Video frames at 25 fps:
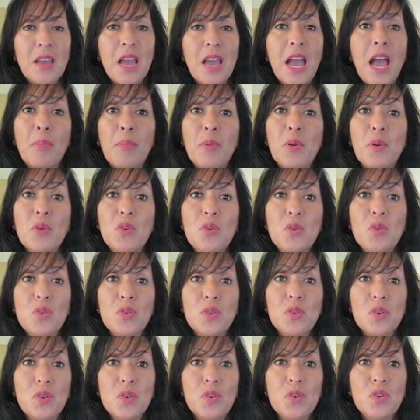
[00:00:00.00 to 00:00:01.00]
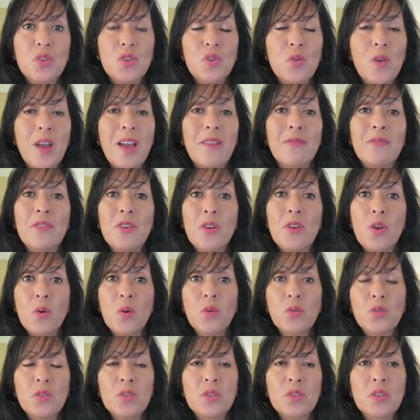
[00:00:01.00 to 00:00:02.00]
Apple users, you have
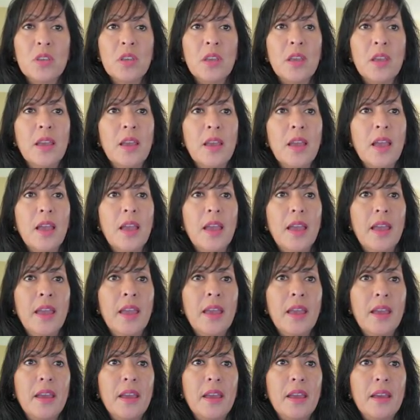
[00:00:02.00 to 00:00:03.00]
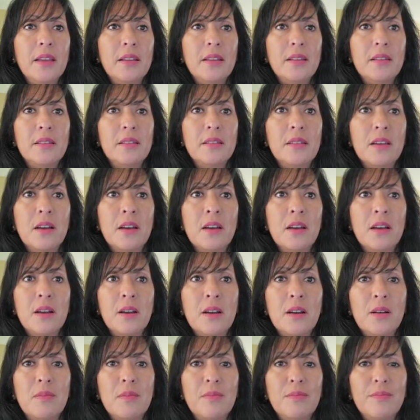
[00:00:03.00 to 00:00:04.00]
Notes, and
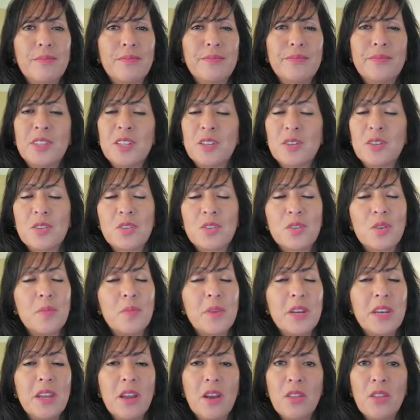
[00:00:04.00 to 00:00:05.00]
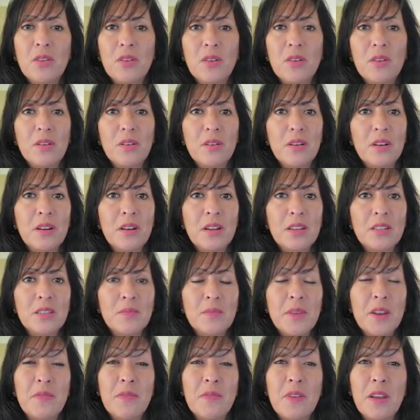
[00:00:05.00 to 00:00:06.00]
there are so many other. As a
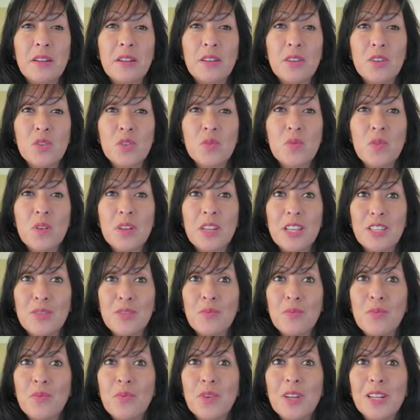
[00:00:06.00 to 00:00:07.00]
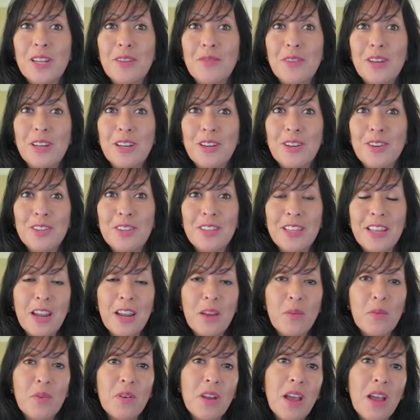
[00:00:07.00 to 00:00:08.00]
matter of fact, there's one that's really, really good that
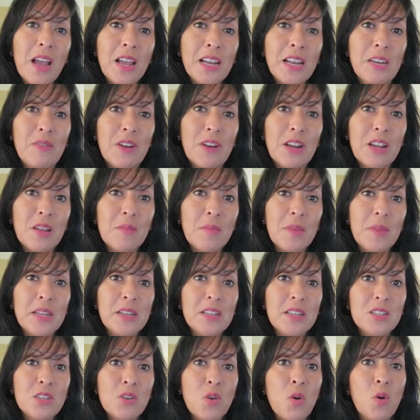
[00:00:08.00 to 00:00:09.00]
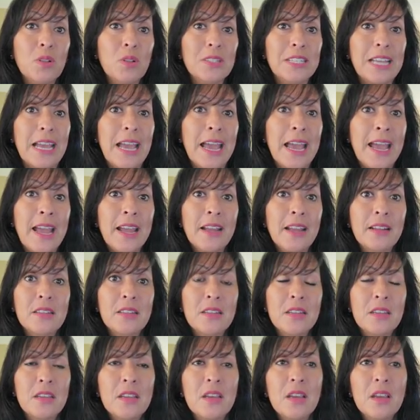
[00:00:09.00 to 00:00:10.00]
I would highly recommend. It's called
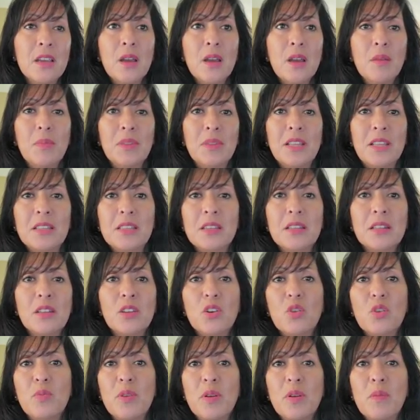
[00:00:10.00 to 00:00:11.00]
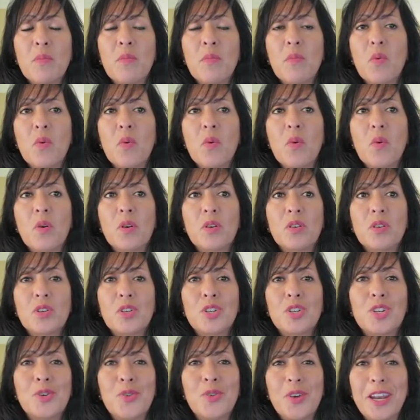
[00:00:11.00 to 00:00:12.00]
ACT, but that's a little bit more
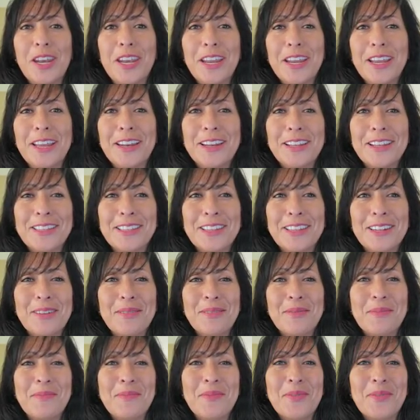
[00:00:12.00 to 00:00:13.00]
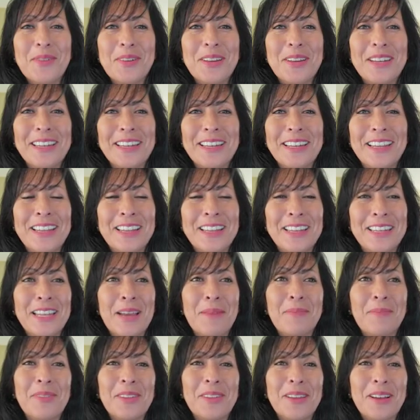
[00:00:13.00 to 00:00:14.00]
training, and it's a little bit more in
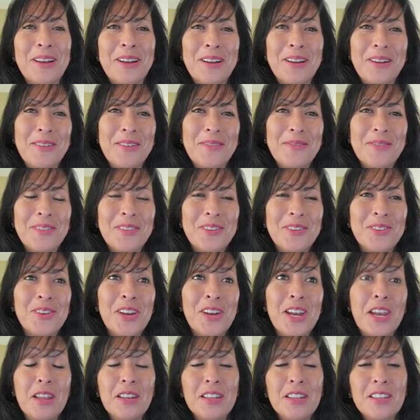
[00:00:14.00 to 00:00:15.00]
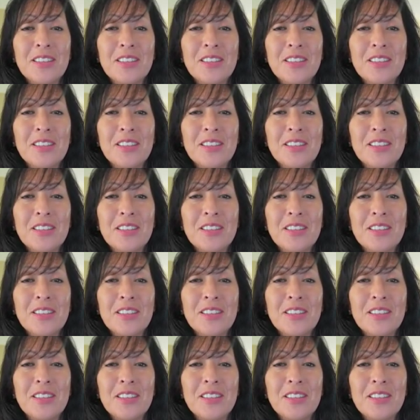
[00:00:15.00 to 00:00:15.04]
depth for the training.